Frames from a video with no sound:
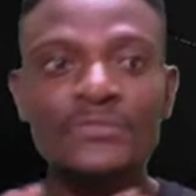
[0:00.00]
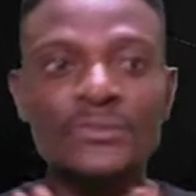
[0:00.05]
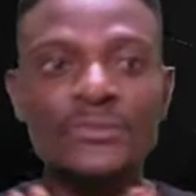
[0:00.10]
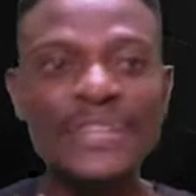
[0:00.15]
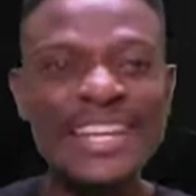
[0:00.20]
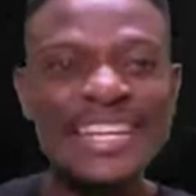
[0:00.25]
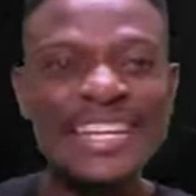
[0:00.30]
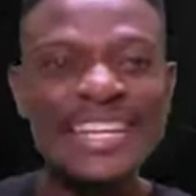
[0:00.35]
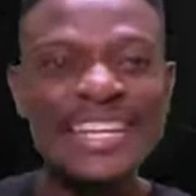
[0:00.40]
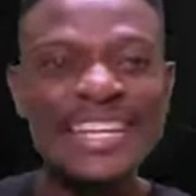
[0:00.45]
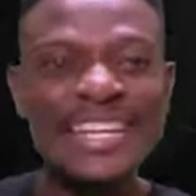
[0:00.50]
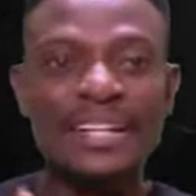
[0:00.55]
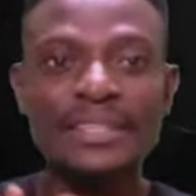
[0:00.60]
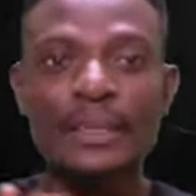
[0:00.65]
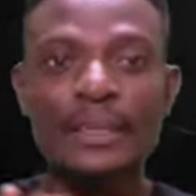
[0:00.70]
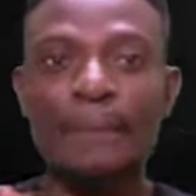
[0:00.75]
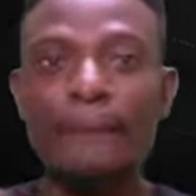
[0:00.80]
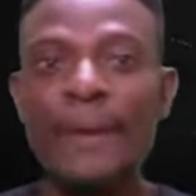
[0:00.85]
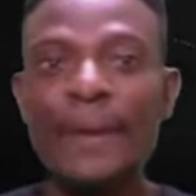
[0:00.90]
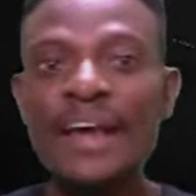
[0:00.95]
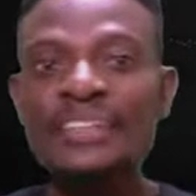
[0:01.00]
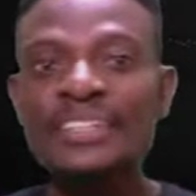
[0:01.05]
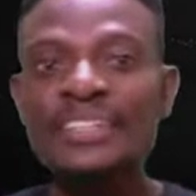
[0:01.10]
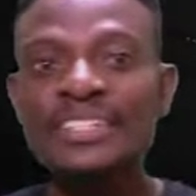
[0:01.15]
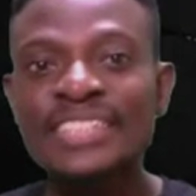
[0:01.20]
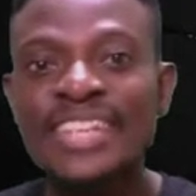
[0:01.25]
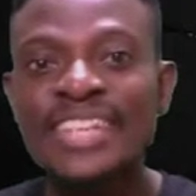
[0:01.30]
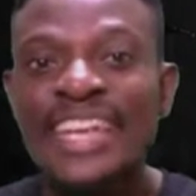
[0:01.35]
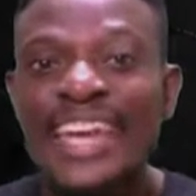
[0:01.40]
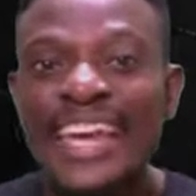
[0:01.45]
Read
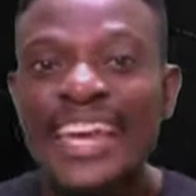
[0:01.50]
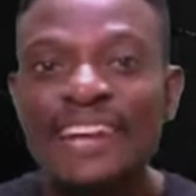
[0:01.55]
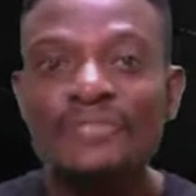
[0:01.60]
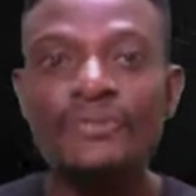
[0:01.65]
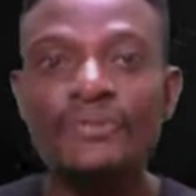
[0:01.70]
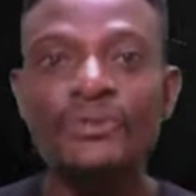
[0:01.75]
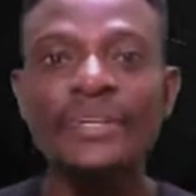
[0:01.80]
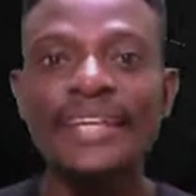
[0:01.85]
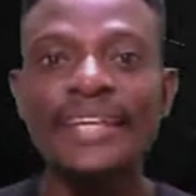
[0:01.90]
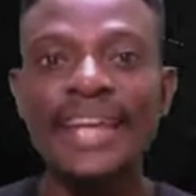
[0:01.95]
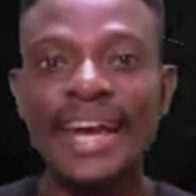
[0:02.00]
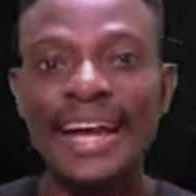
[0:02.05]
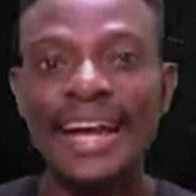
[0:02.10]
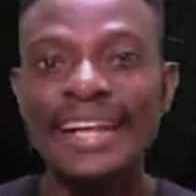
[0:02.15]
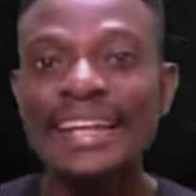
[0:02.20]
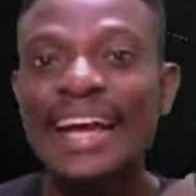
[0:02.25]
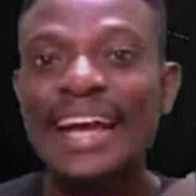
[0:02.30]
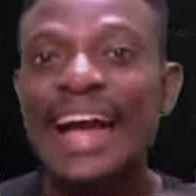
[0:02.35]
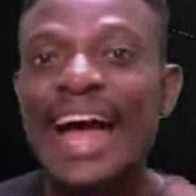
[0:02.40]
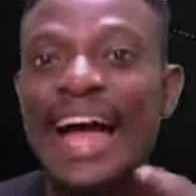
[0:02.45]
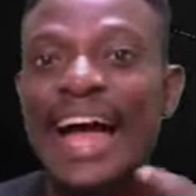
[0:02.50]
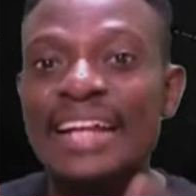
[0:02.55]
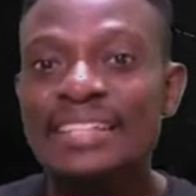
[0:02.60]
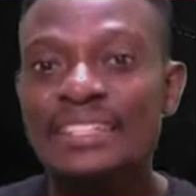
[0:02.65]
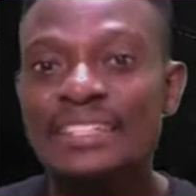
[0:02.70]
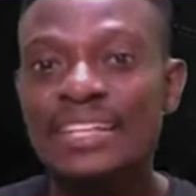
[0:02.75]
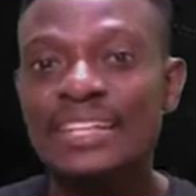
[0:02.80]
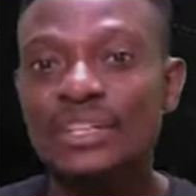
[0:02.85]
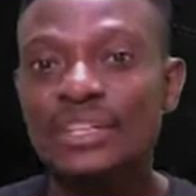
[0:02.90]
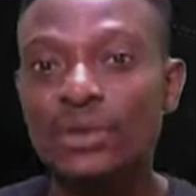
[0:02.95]
passage carefully and
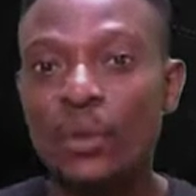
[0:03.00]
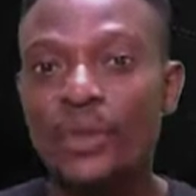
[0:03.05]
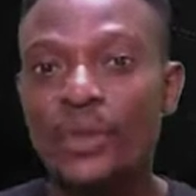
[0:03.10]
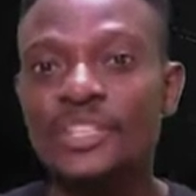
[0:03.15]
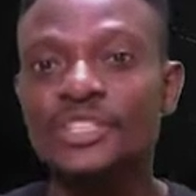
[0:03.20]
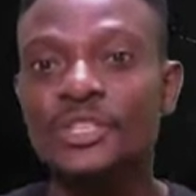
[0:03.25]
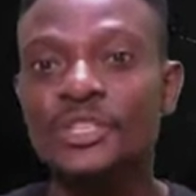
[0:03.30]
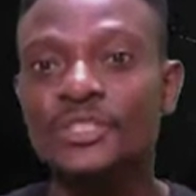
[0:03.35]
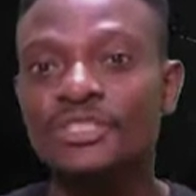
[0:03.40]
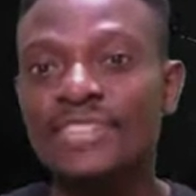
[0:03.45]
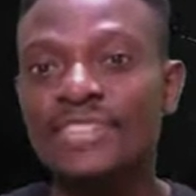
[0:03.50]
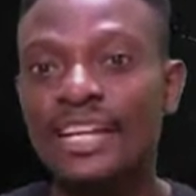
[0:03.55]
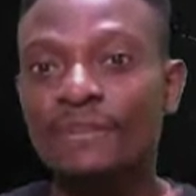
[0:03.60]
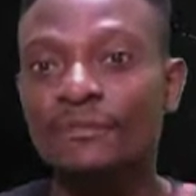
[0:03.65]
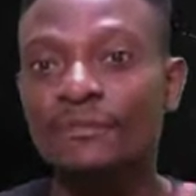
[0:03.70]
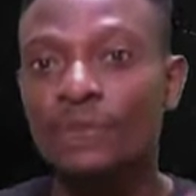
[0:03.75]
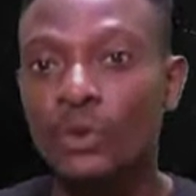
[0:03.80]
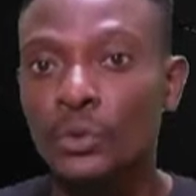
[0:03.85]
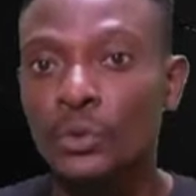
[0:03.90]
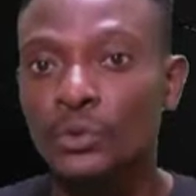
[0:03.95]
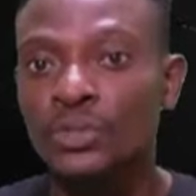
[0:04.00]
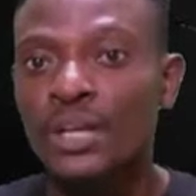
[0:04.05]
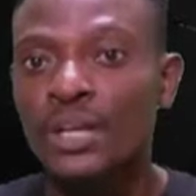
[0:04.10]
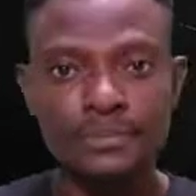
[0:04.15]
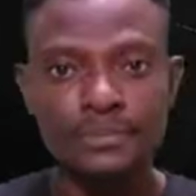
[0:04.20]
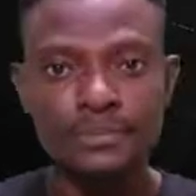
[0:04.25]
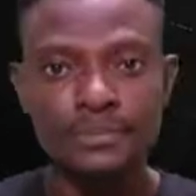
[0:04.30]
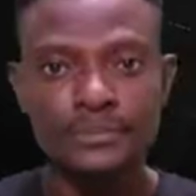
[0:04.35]
answer the questions that follows.